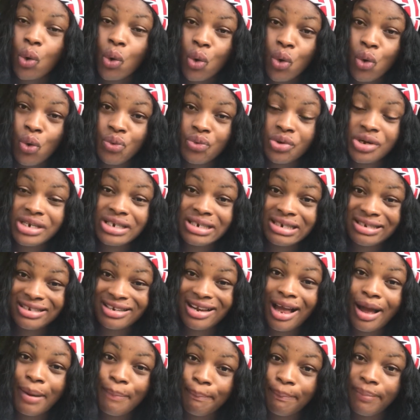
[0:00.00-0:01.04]

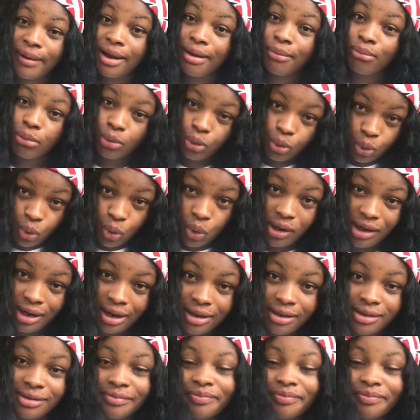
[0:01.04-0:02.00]
original palm oil.